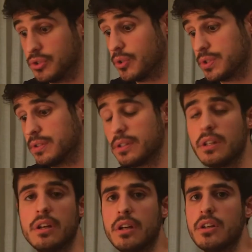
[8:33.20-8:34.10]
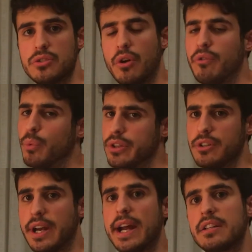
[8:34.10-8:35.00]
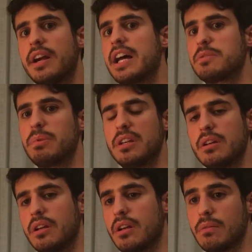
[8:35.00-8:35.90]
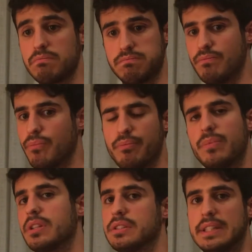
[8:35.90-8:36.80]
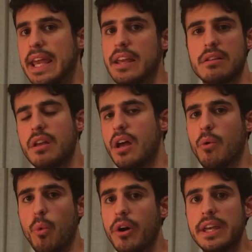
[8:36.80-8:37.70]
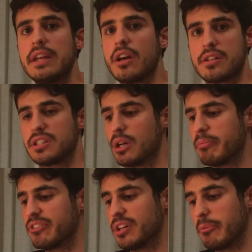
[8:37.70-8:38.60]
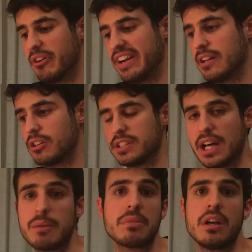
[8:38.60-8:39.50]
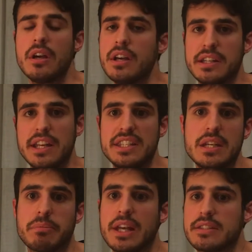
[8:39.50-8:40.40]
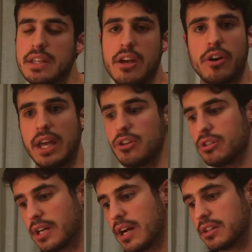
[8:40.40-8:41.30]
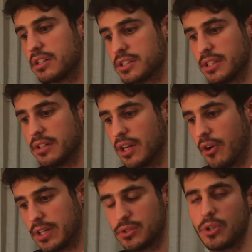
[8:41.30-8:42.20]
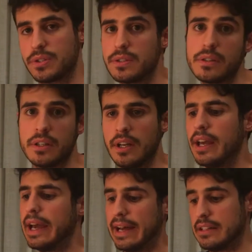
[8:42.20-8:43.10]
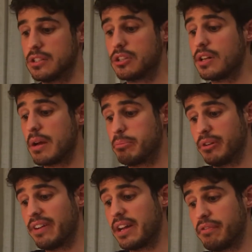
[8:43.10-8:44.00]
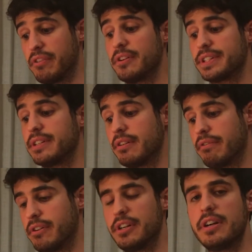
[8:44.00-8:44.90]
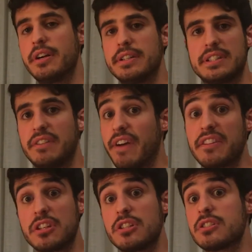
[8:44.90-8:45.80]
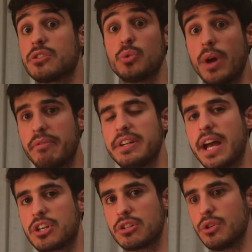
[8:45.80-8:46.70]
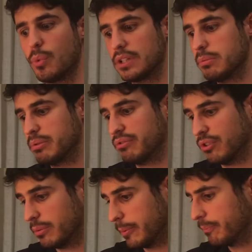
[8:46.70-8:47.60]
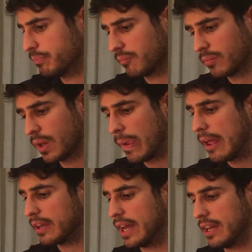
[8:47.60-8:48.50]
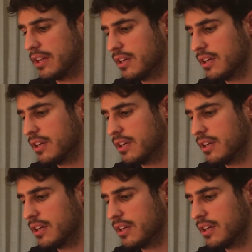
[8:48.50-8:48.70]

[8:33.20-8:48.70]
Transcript: exhausted. So when your character has been, walking non-stop for a very long time, the GM can say, okay, your characters are now exhausted, and that's gonna provide further disadvantages to every action you want to perform. Okay,